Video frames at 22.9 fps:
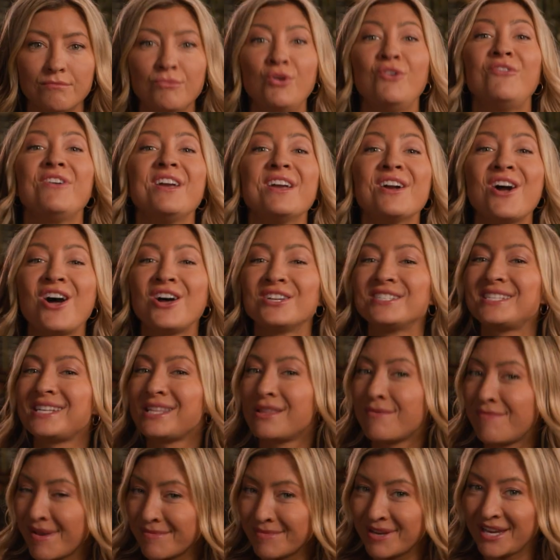Moving on to
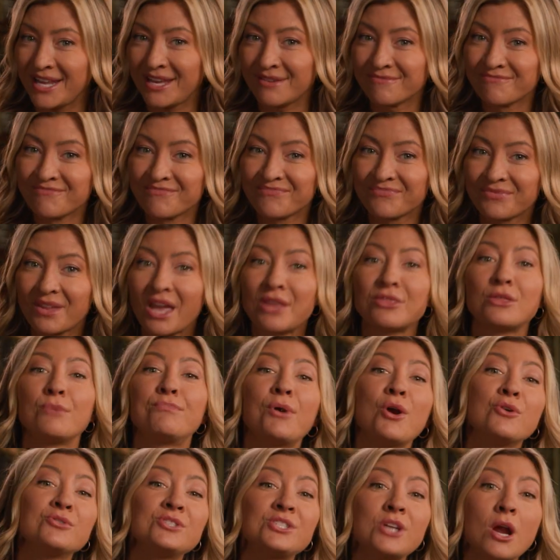the Bimini. The
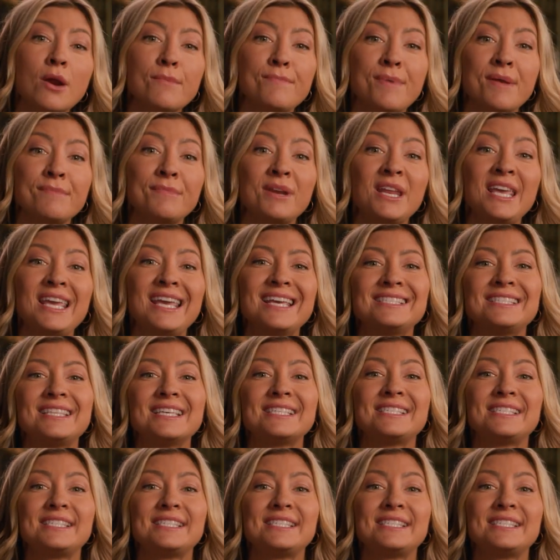ProStar Bimini is the